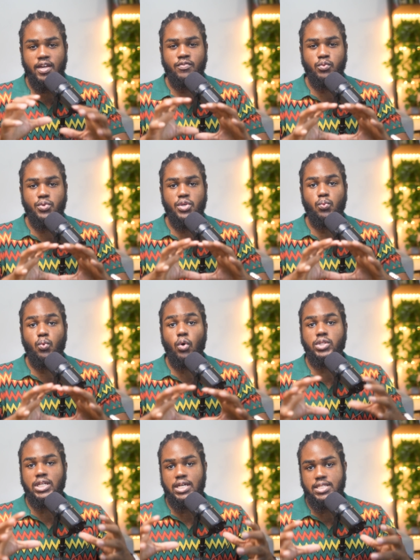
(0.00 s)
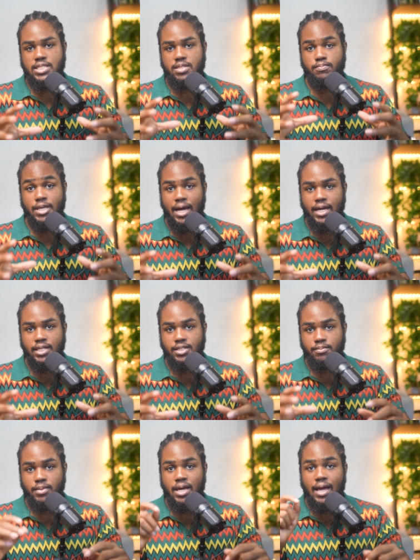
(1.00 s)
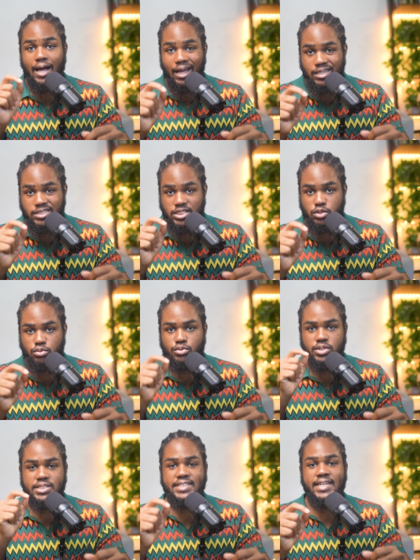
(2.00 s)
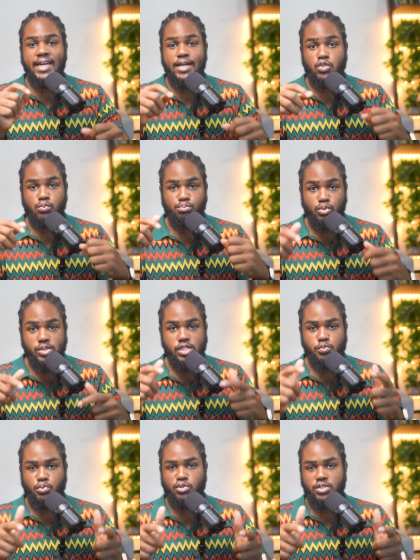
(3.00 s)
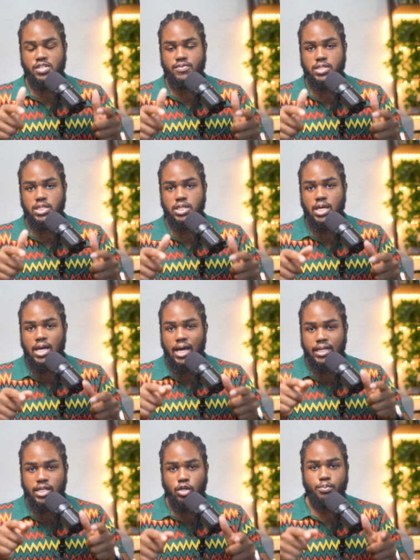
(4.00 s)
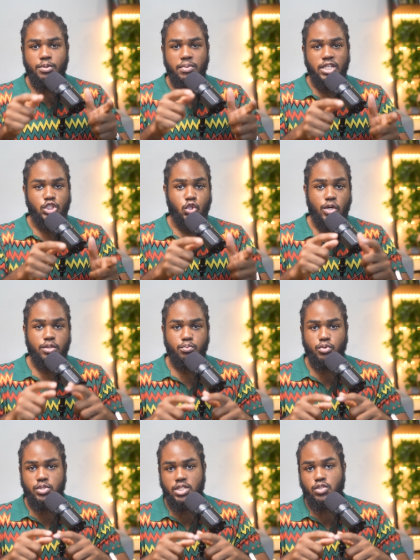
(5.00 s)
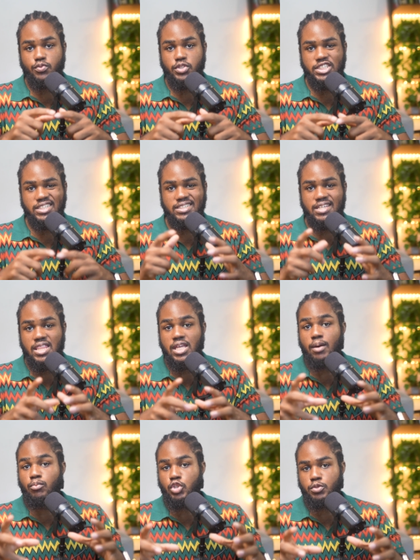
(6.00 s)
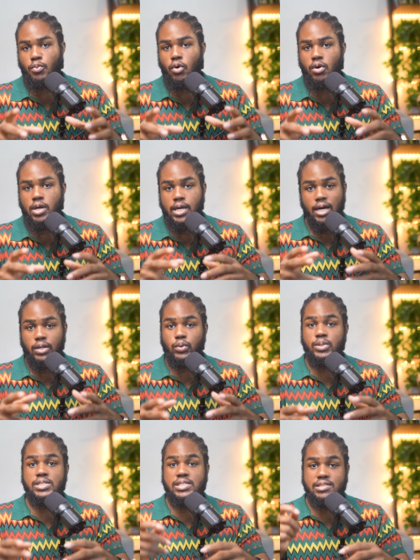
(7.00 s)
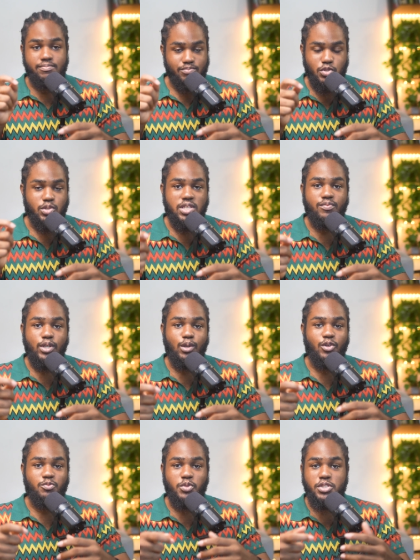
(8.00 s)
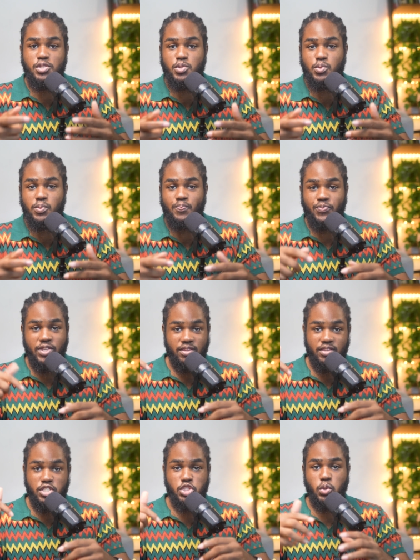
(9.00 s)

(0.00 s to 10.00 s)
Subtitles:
Even with a world-class team behind him, Ali still uses AI to boost his productivity and help him enjoy the process of creating that much more. And honestly, to save a lot of money too. In this